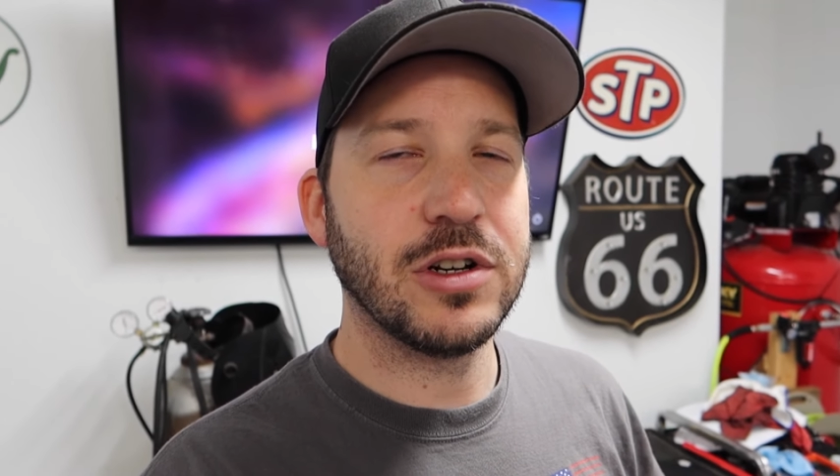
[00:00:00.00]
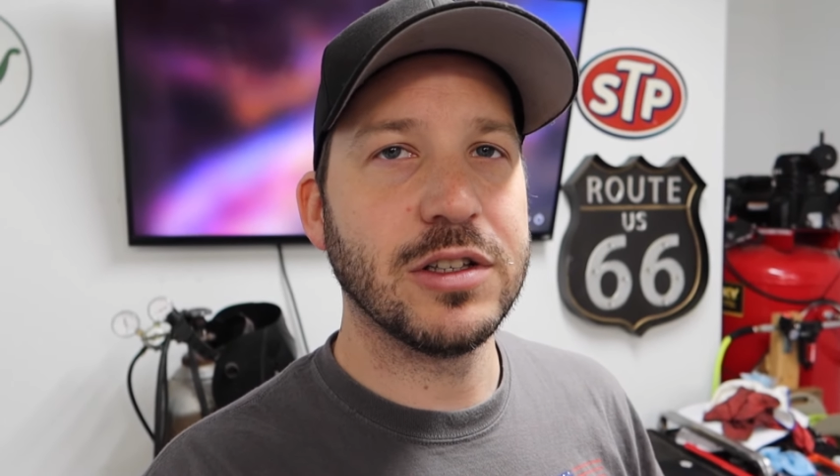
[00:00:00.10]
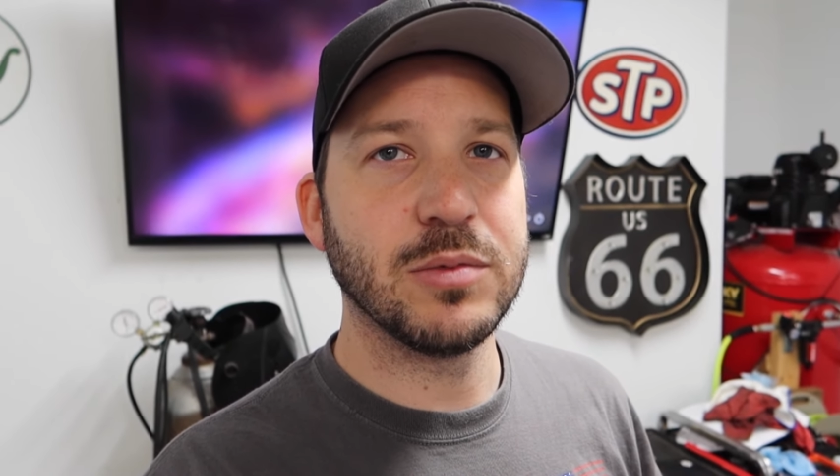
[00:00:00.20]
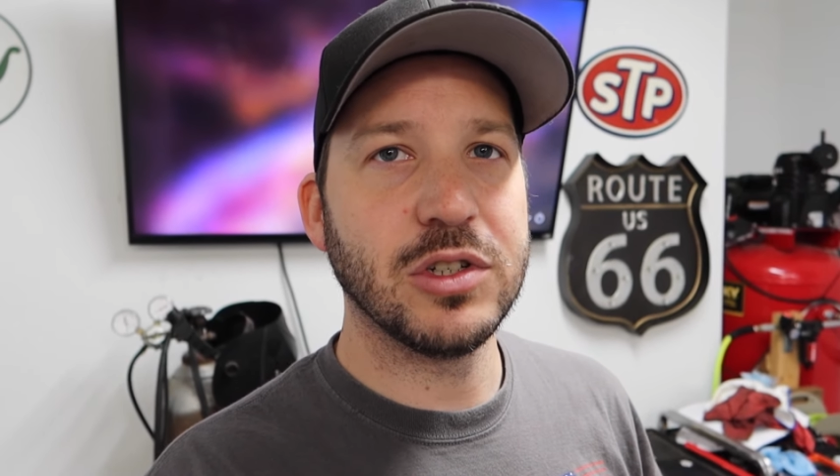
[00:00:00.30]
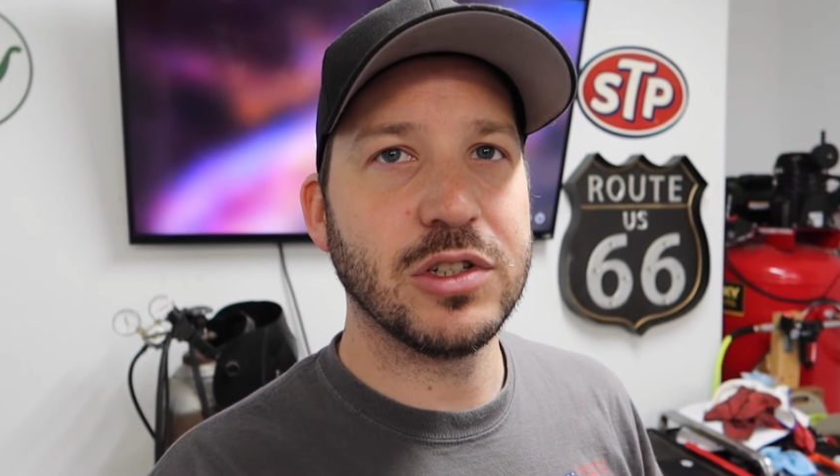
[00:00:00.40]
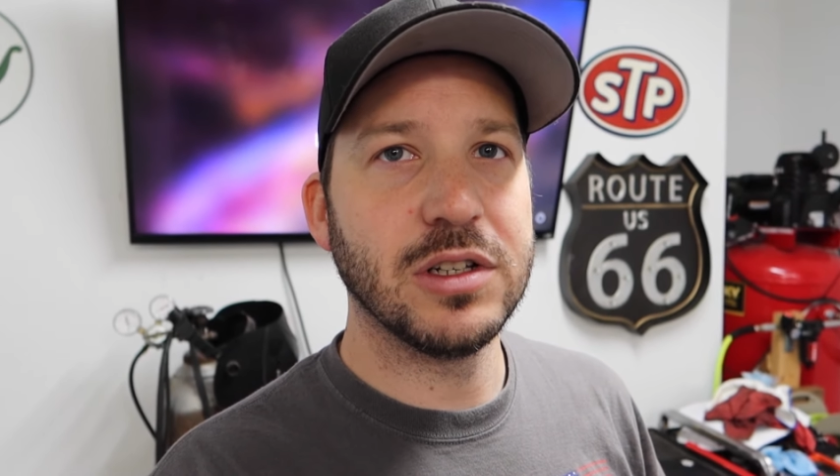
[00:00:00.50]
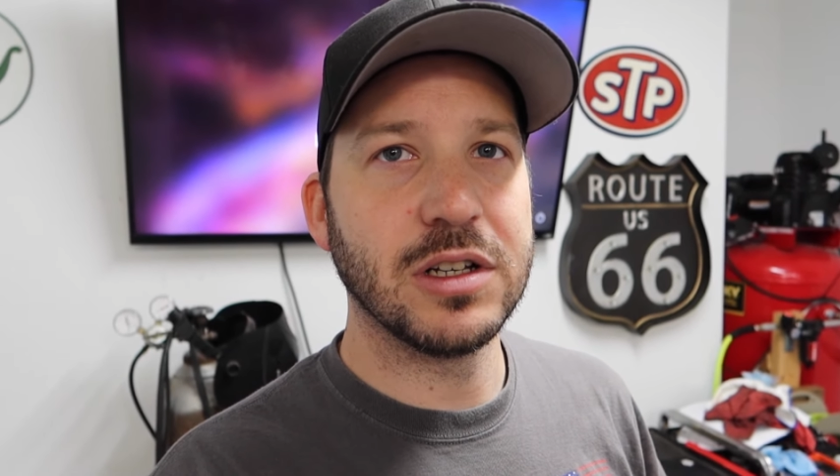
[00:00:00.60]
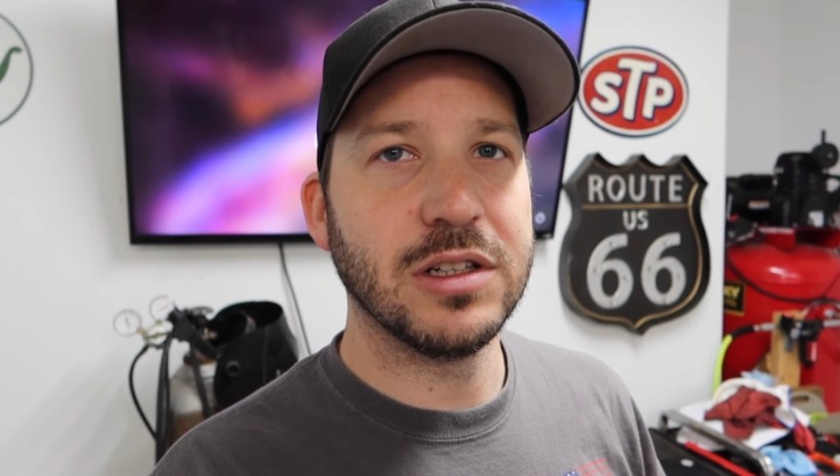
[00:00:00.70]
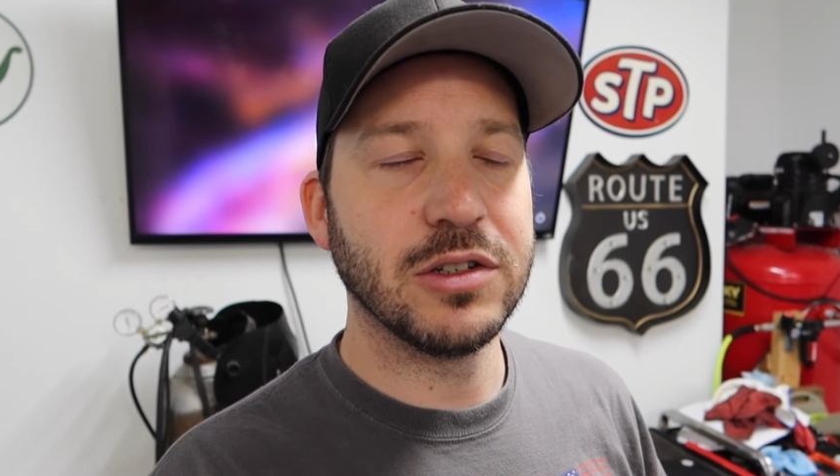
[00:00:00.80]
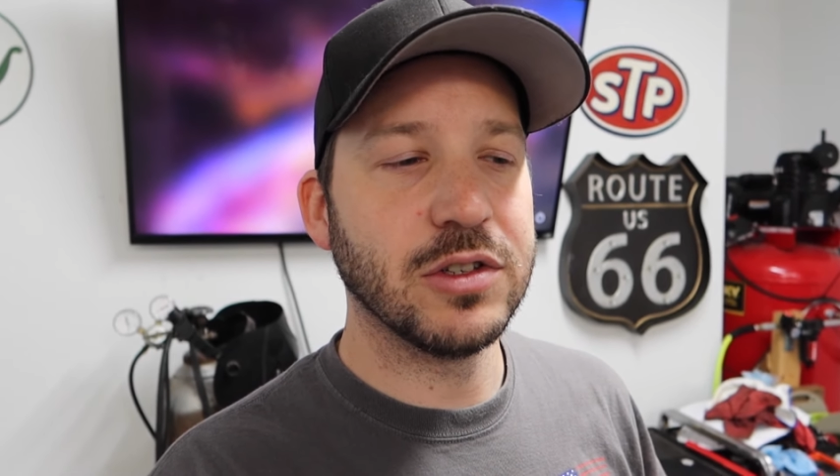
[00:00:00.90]
transmission to
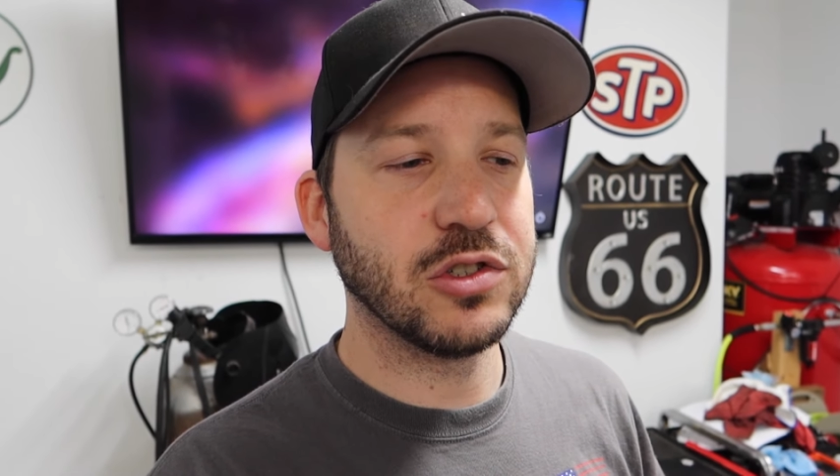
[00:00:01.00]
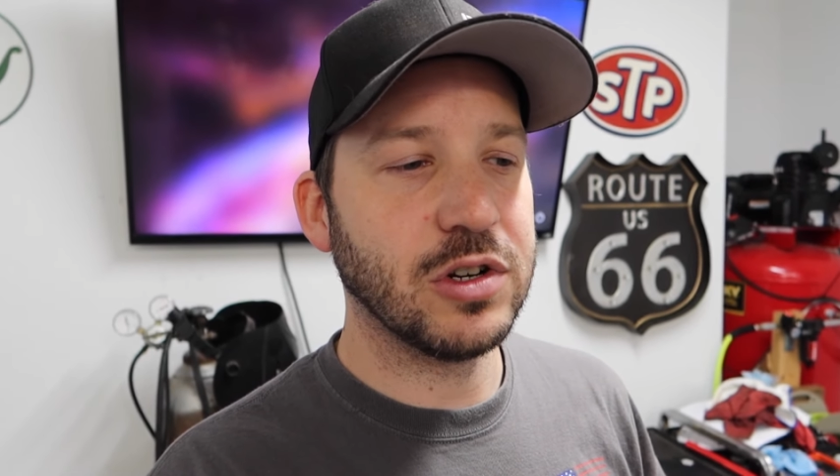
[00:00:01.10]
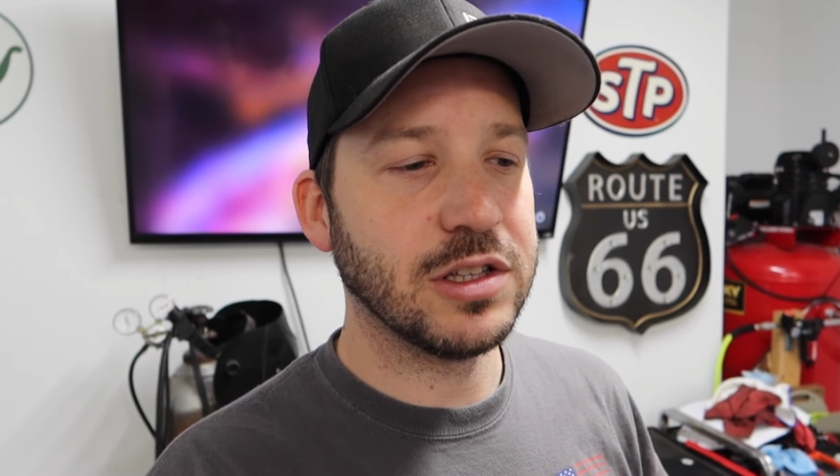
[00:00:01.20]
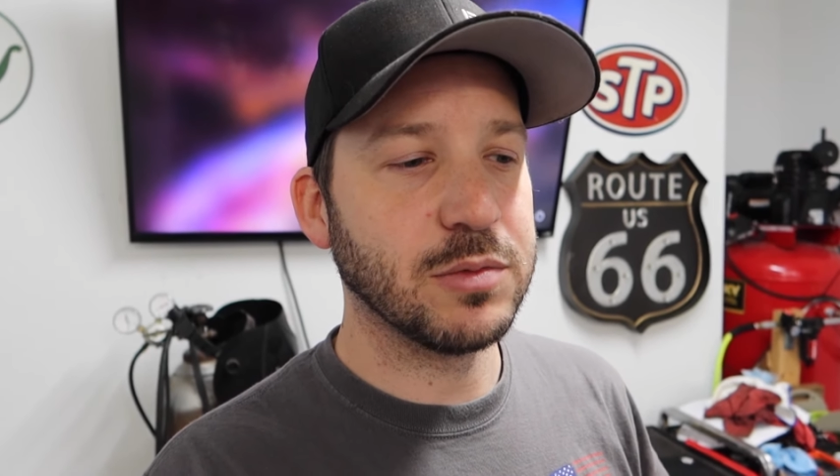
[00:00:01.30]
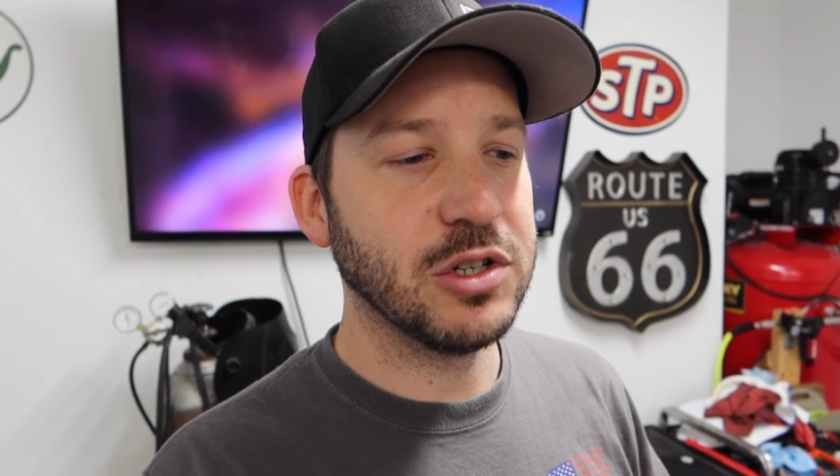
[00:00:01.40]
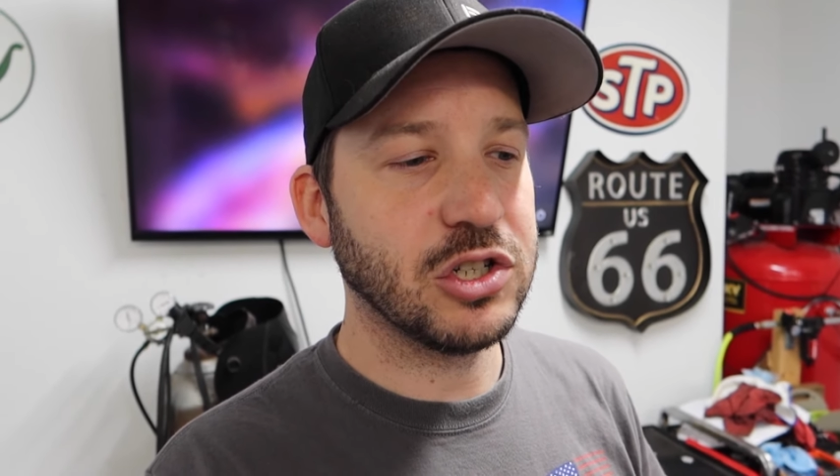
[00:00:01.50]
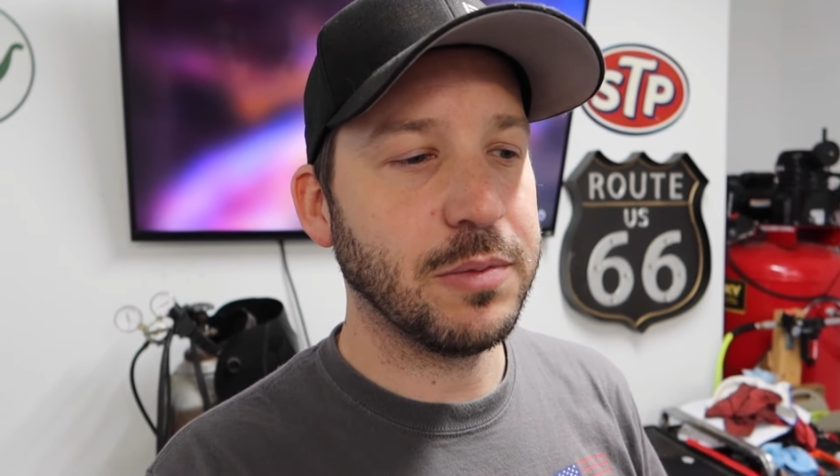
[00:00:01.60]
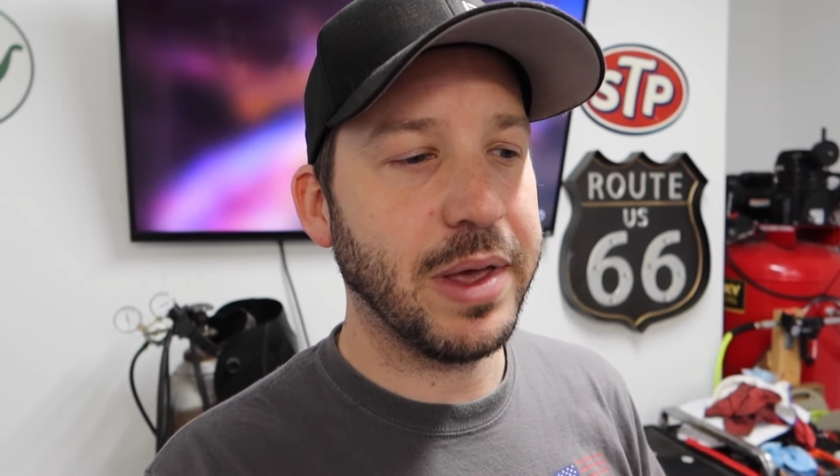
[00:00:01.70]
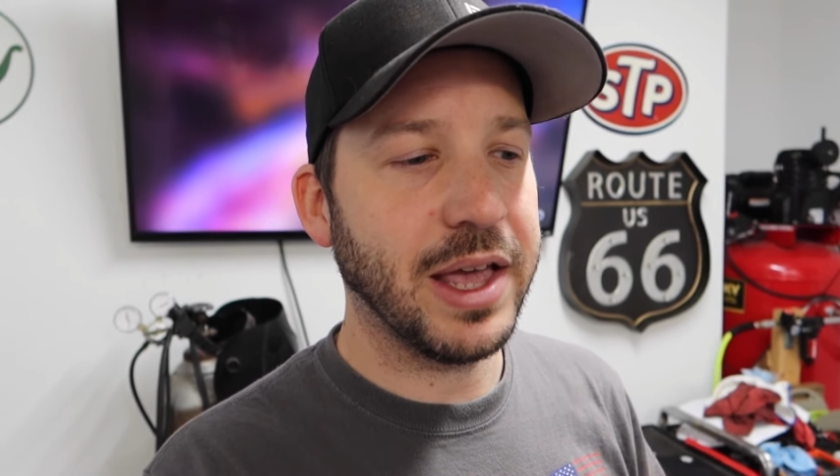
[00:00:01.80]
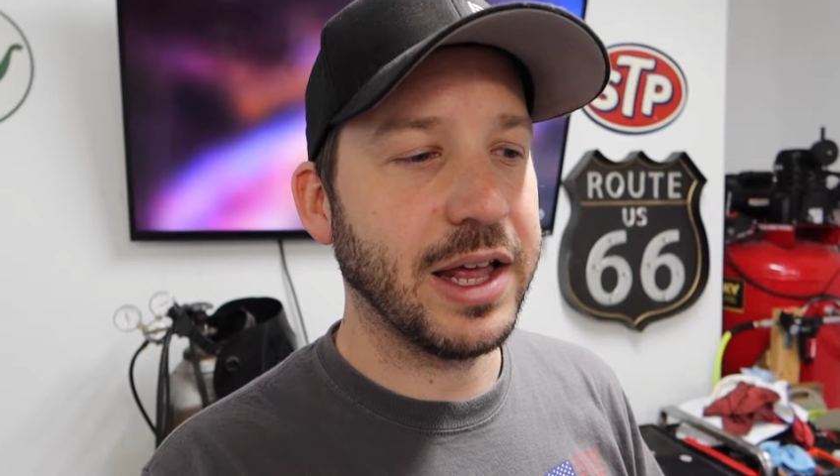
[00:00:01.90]
clear this
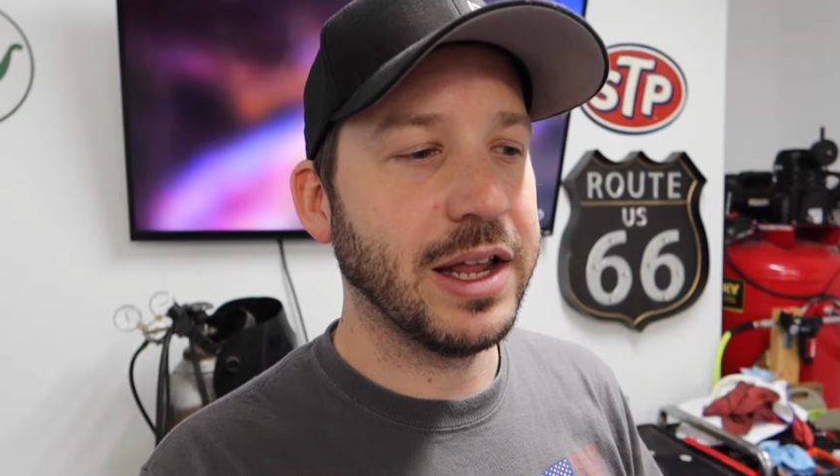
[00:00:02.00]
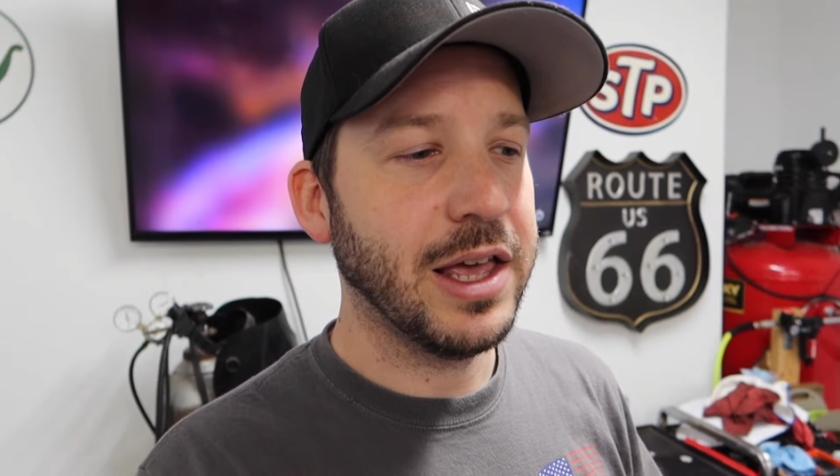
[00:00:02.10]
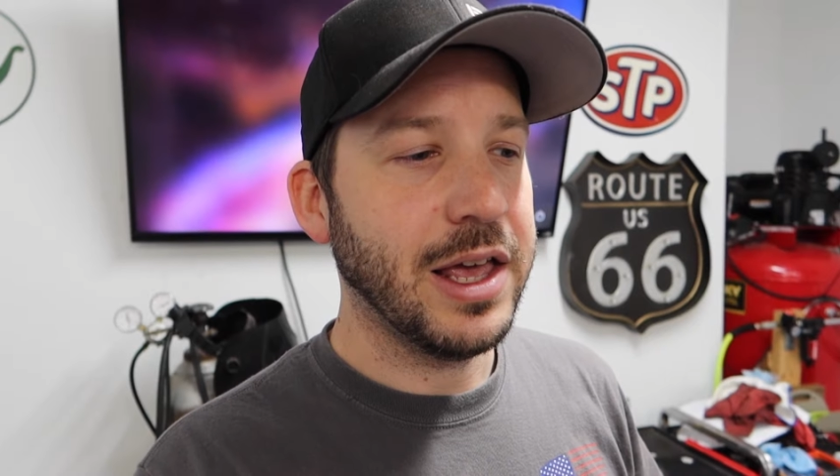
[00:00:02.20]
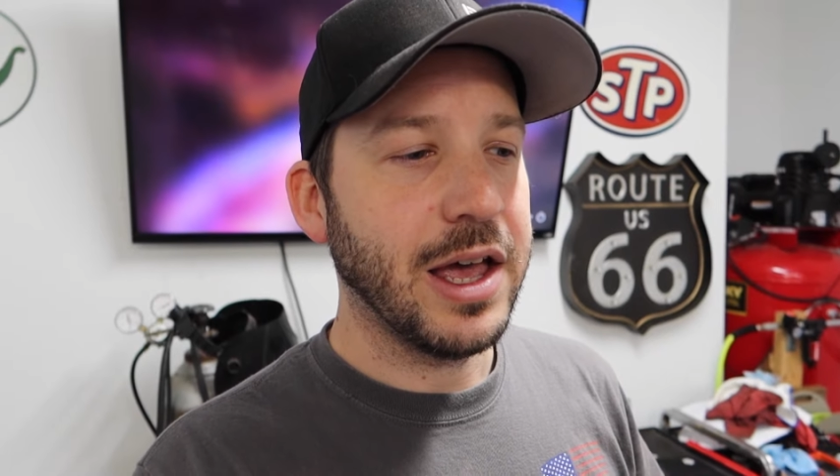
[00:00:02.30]
transmission pan.